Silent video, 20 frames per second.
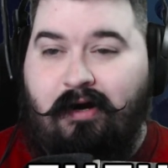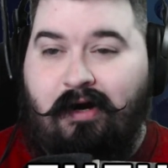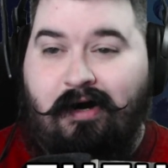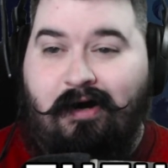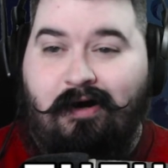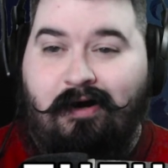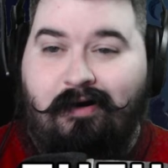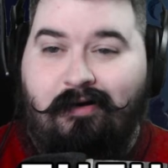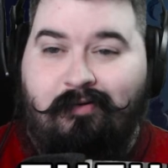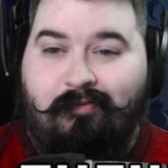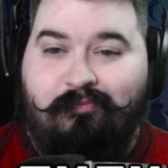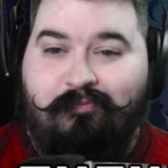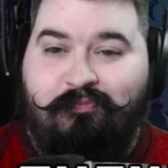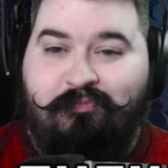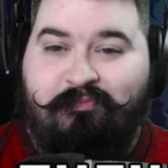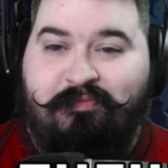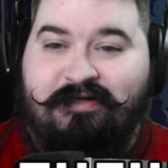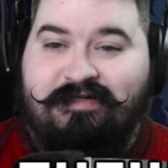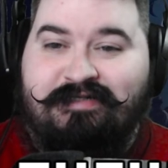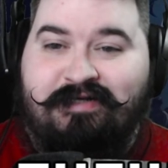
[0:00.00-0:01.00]
uh,
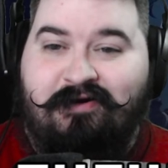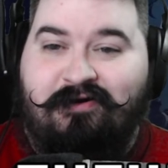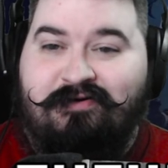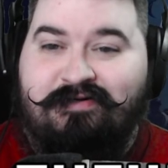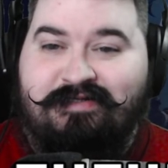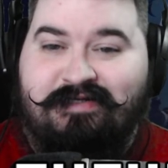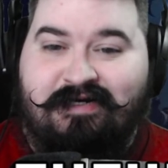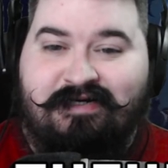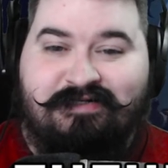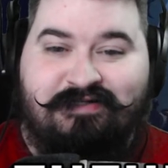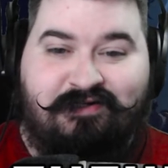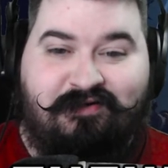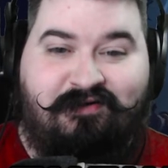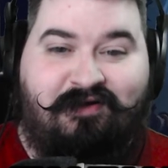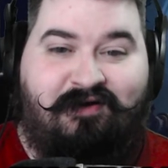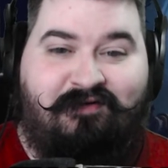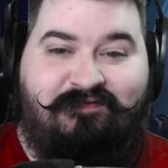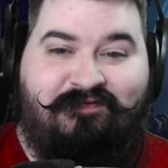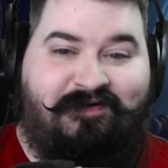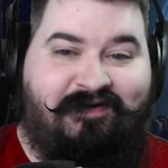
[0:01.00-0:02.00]
PTR is actually a
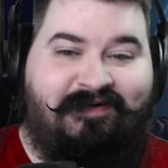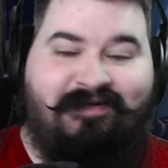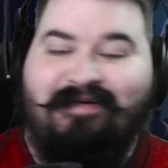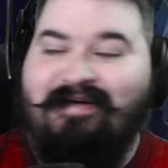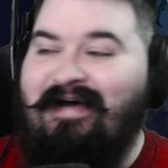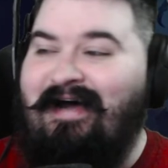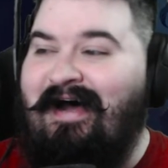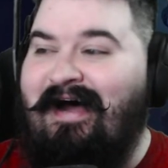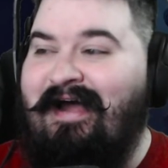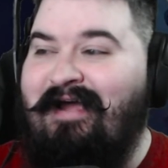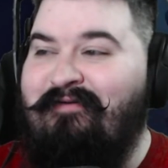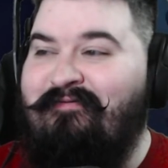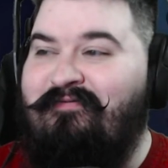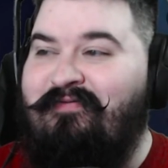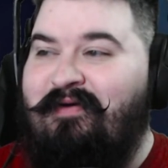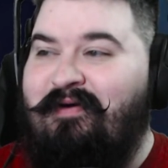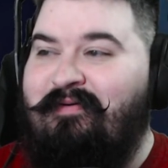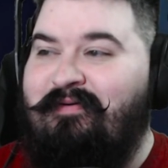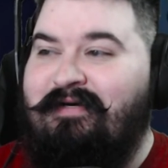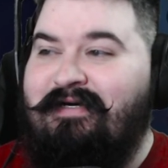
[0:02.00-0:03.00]
lot of fun.
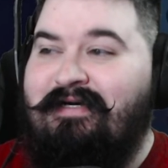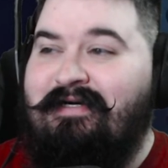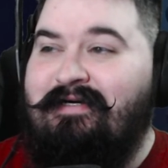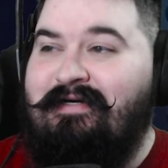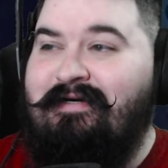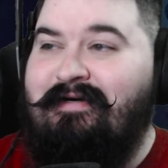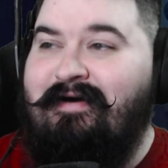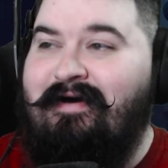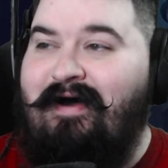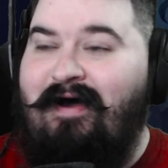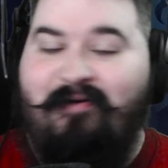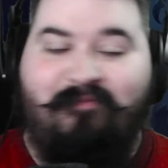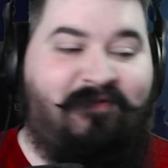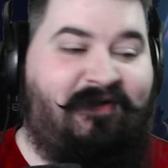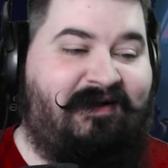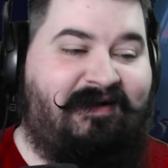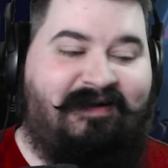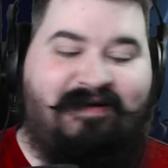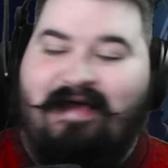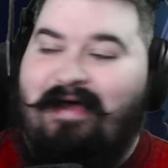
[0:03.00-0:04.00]
I've, I'm
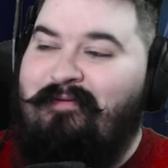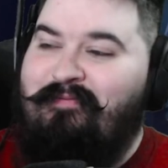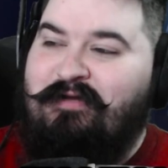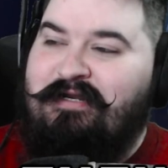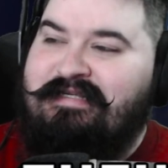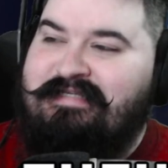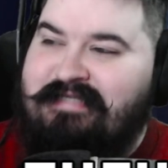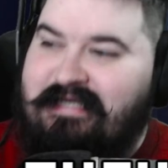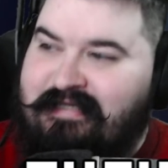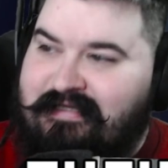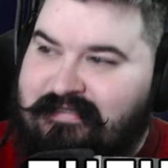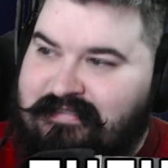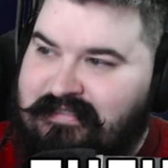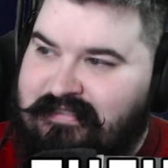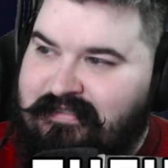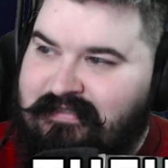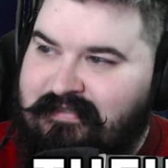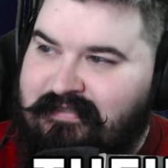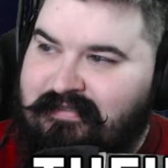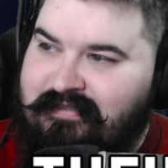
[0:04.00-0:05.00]
not going to, I'm going to say this.
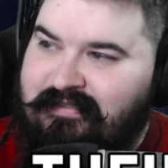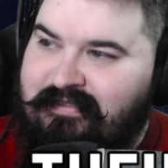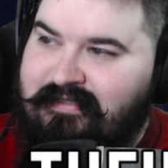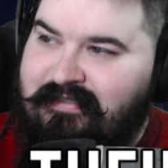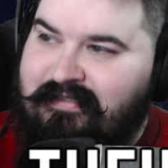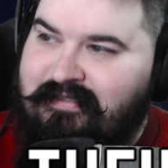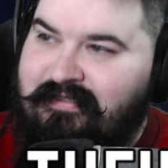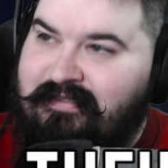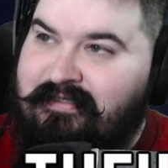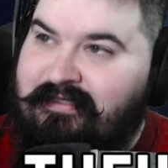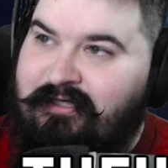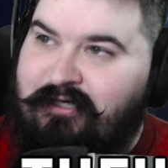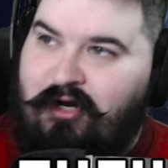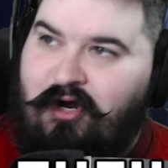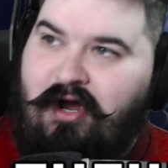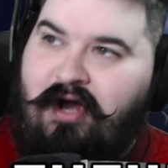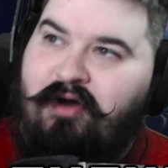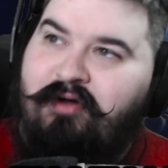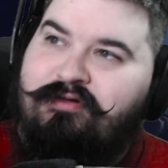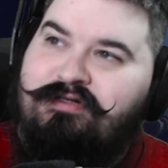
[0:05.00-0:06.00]
You know
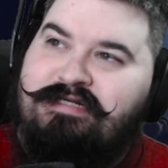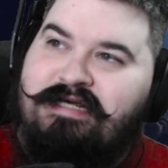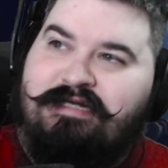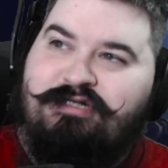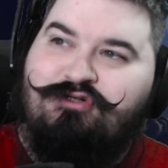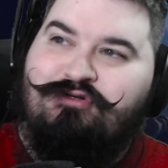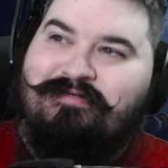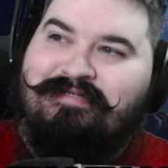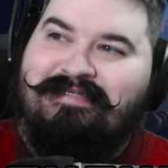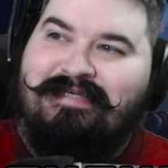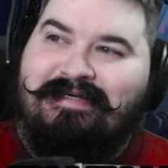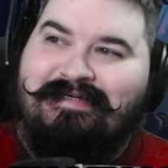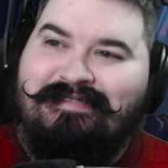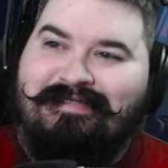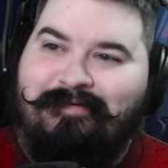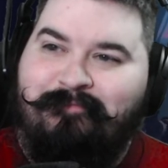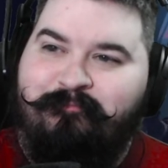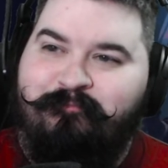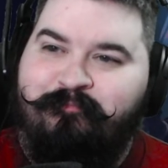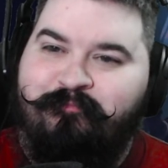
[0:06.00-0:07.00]
how
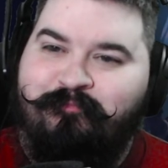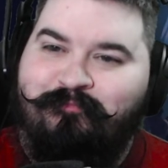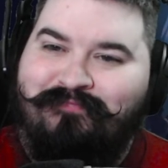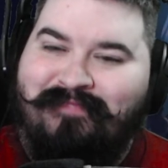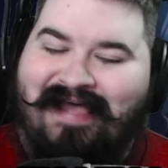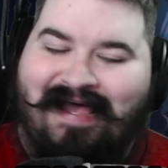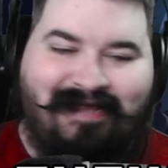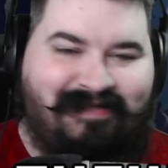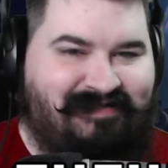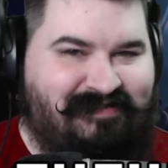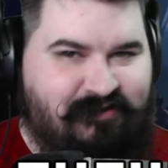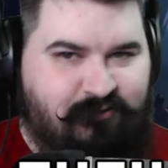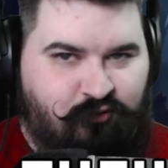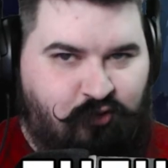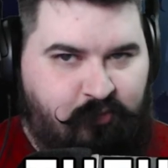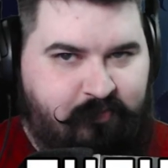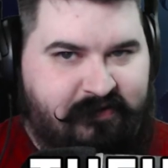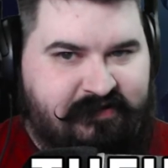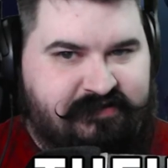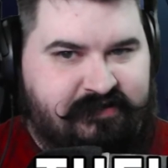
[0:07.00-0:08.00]
1026 had
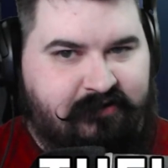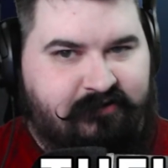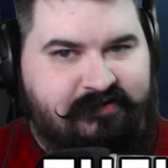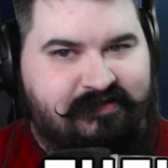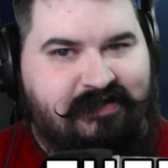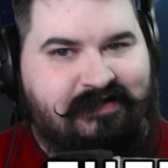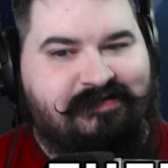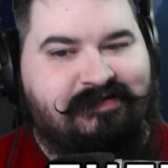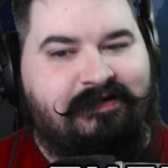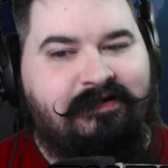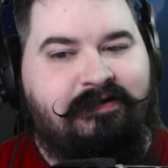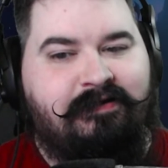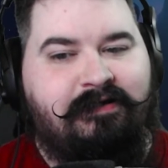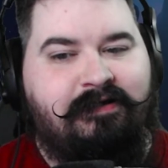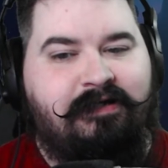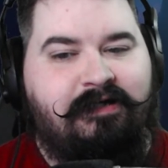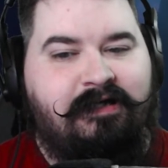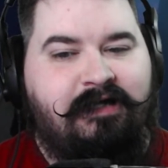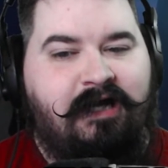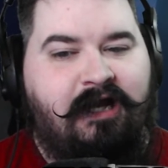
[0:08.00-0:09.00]
zero PTR testing?
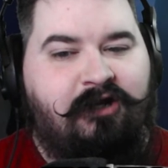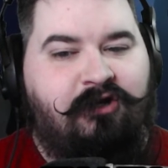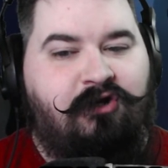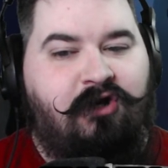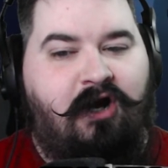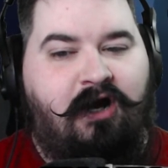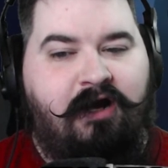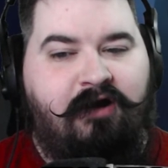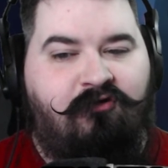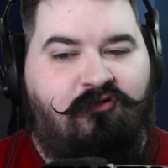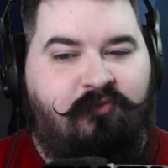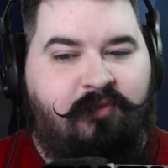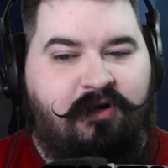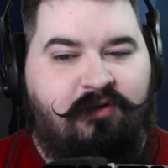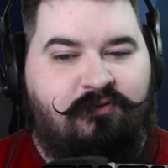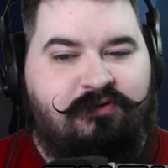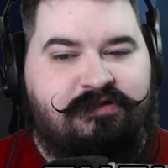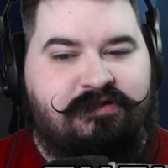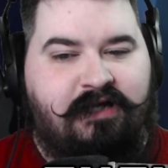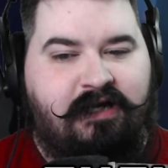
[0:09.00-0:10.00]
And you know how everybody
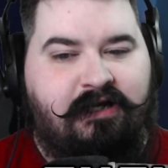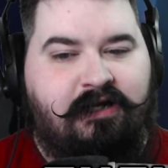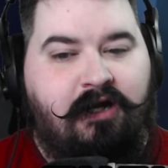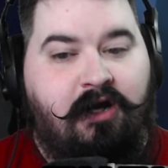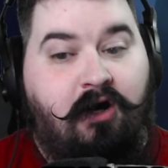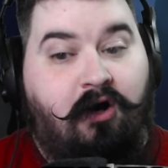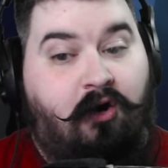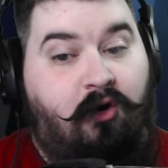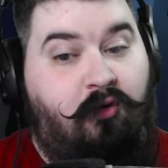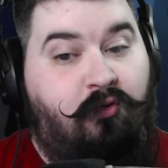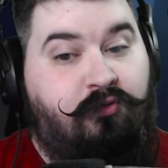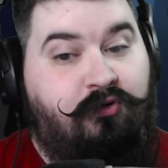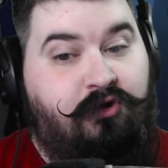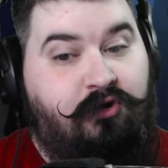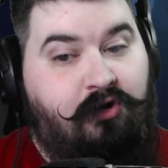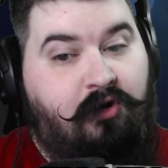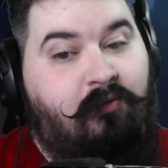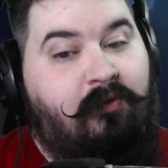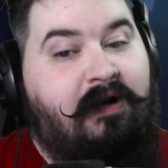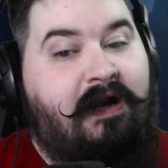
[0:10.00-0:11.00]
was like, oh, you
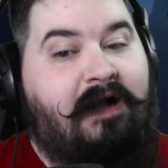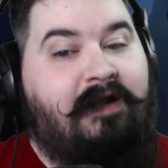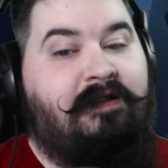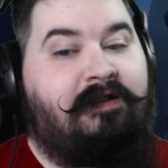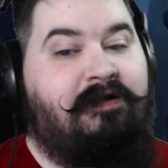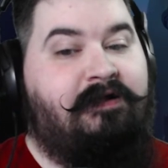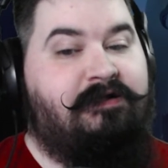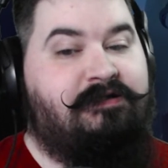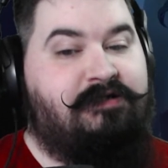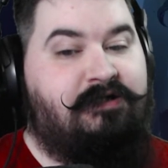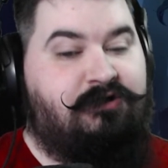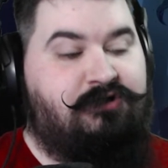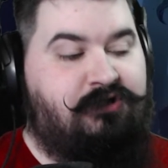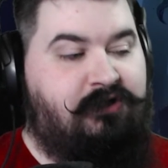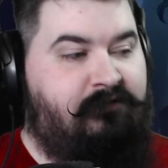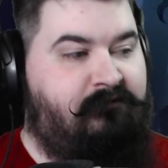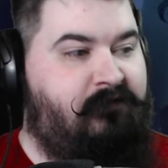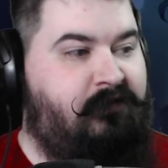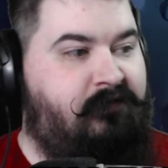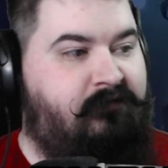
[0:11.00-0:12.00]
know what? I think that's
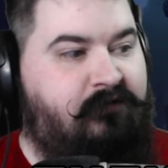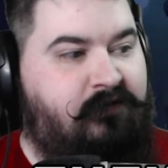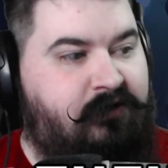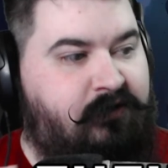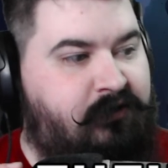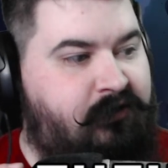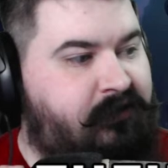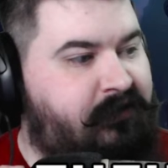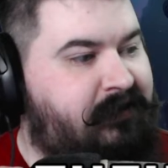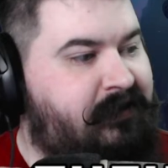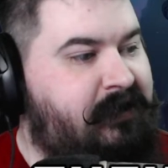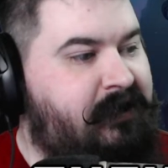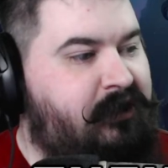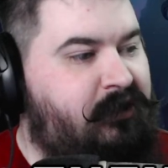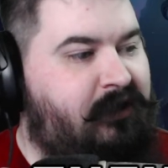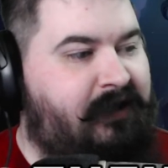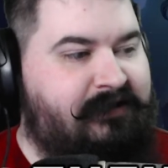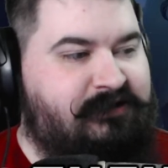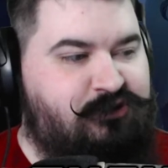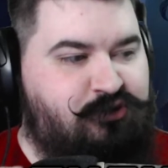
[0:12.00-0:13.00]
actually very, very good.
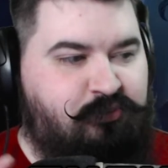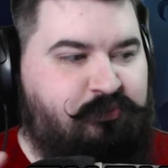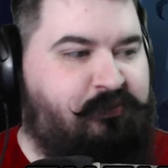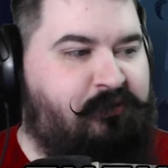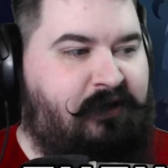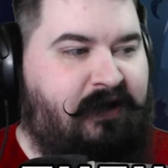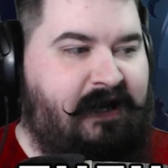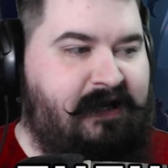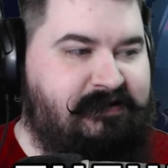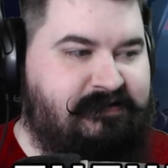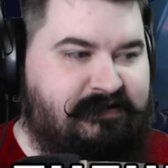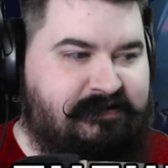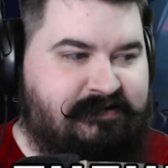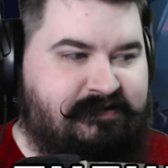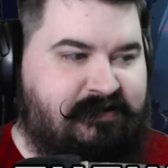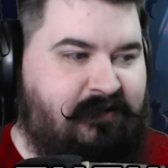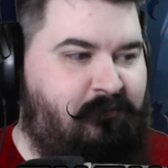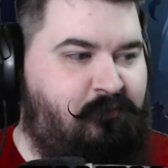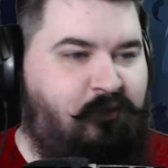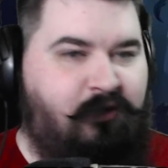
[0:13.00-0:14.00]
You got surprises
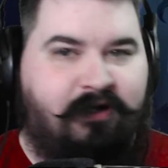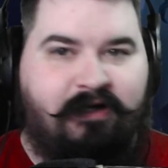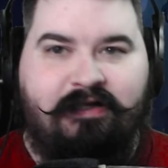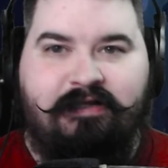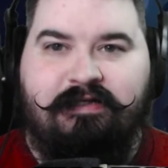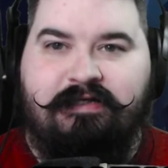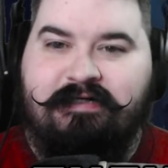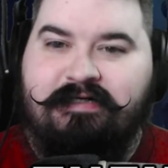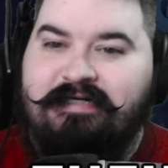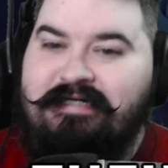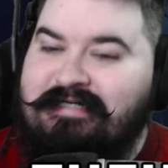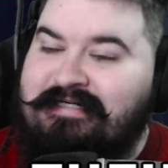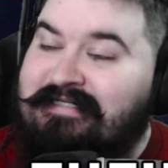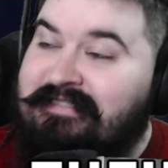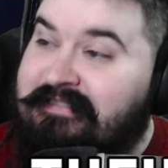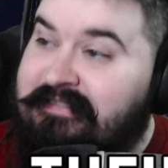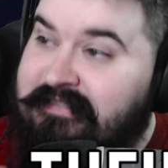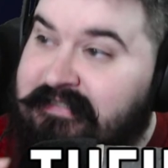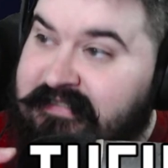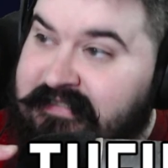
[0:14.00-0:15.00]
somewhere in there.
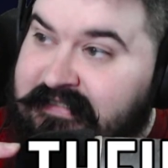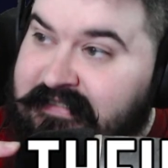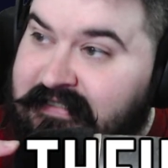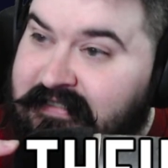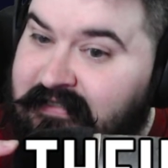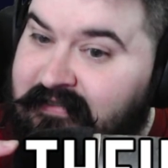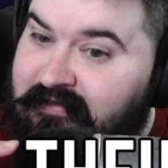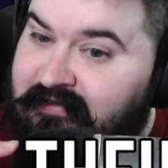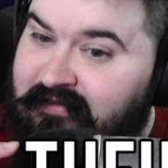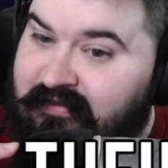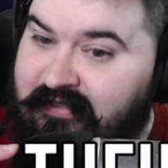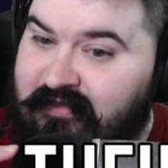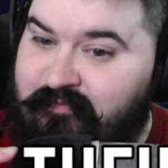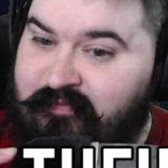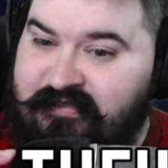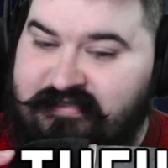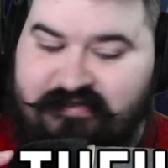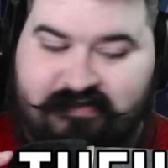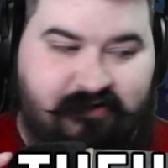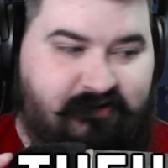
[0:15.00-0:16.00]
I like
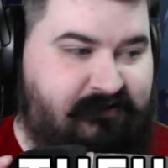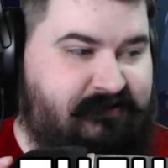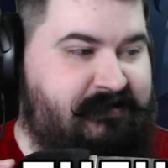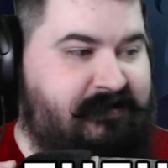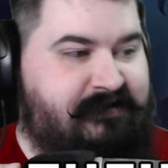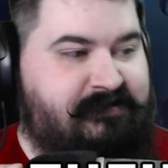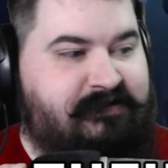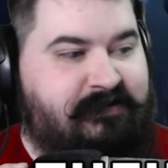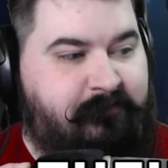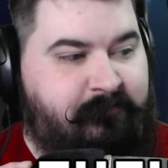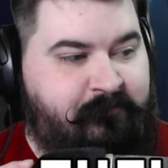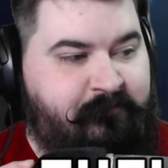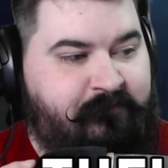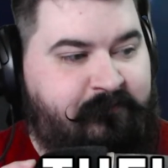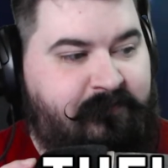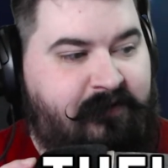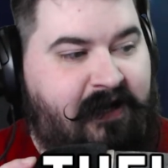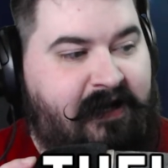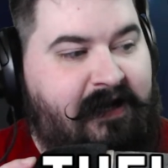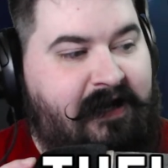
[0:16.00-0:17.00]
PTR testing.
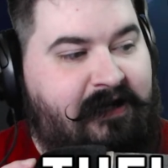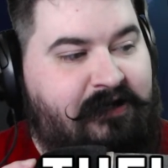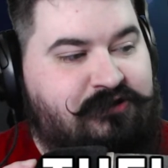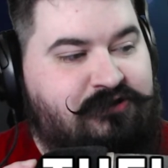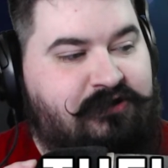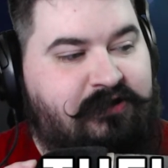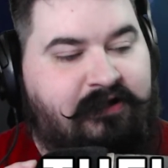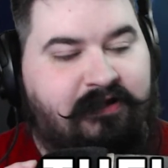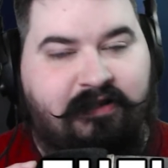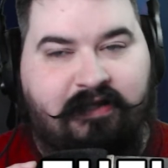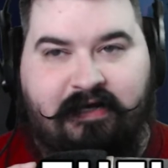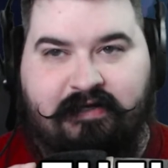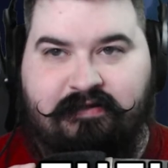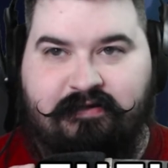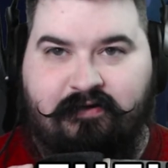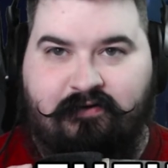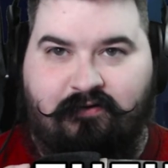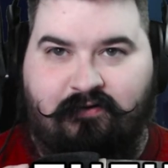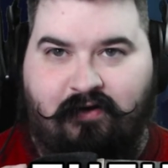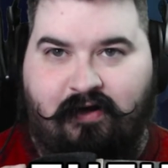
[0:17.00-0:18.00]
I actually
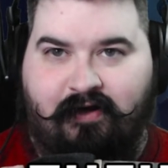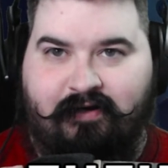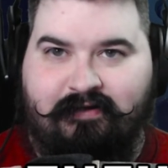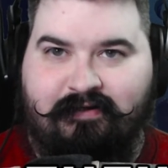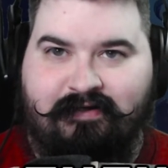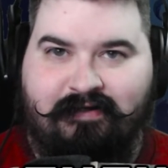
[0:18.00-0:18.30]
liked it a lot.